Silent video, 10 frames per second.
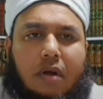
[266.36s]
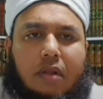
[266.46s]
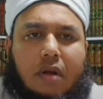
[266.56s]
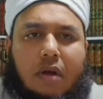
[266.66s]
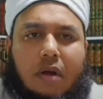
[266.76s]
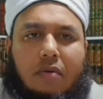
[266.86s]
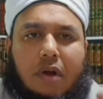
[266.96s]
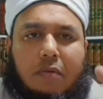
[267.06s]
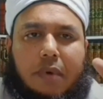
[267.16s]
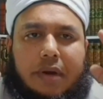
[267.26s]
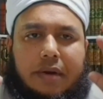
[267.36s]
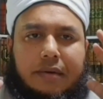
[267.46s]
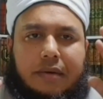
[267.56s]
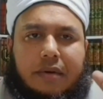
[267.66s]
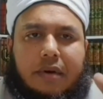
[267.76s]
Allahu Akbar,
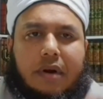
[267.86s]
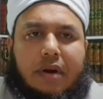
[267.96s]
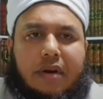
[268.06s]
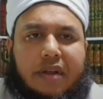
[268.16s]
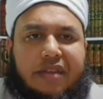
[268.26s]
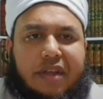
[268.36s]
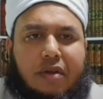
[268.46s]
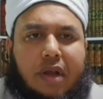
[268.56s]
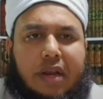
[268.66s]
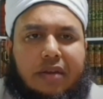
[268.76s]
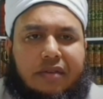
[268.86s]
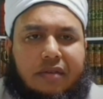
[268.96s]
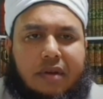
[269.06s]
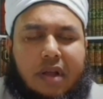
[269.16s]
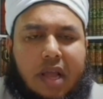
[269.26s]
raising your
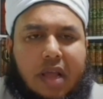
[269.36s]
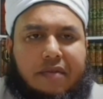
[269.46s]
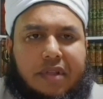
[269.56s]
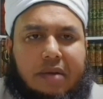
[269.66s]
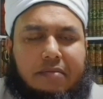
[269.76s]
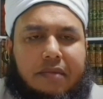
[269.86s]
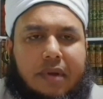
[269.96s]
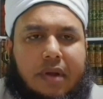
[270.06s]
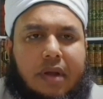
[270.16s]
hands every time.